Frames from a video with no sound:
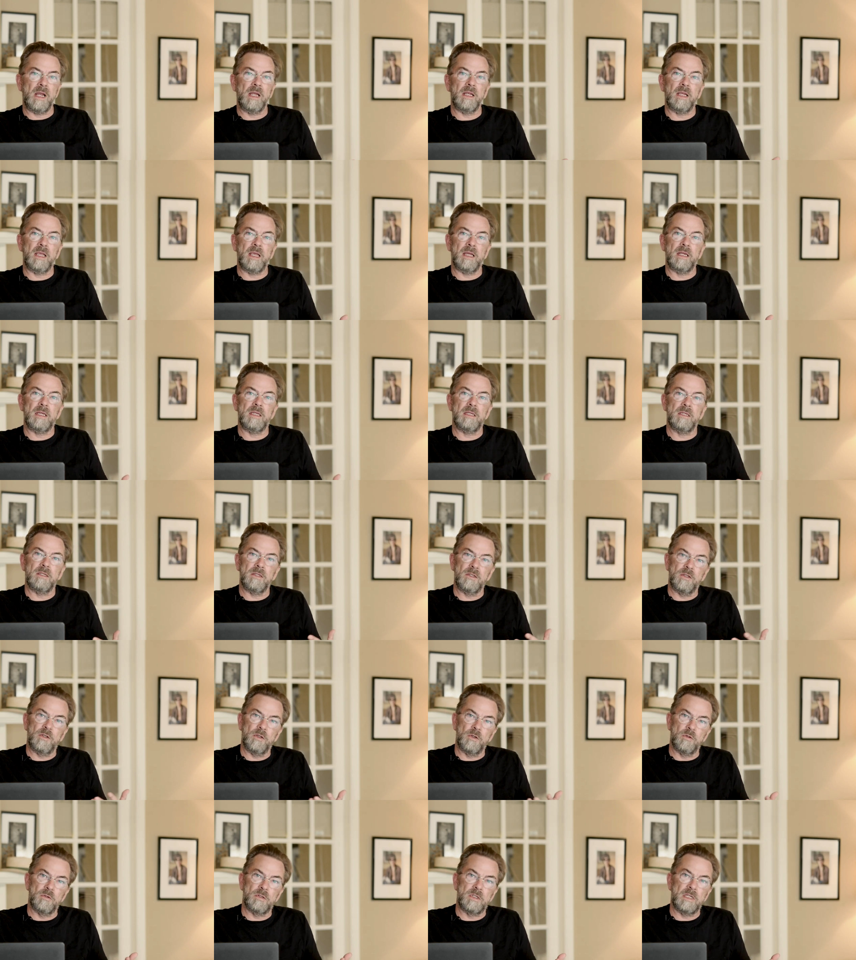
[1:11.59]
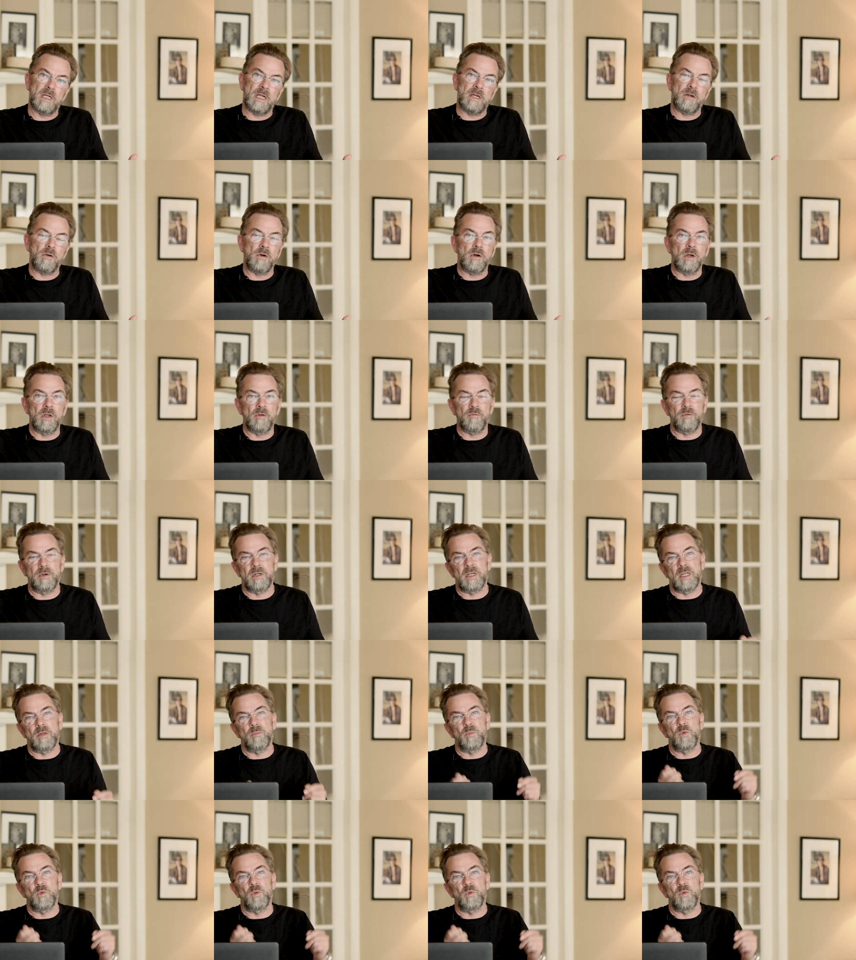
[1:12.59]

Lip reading: I get usually annoyed when they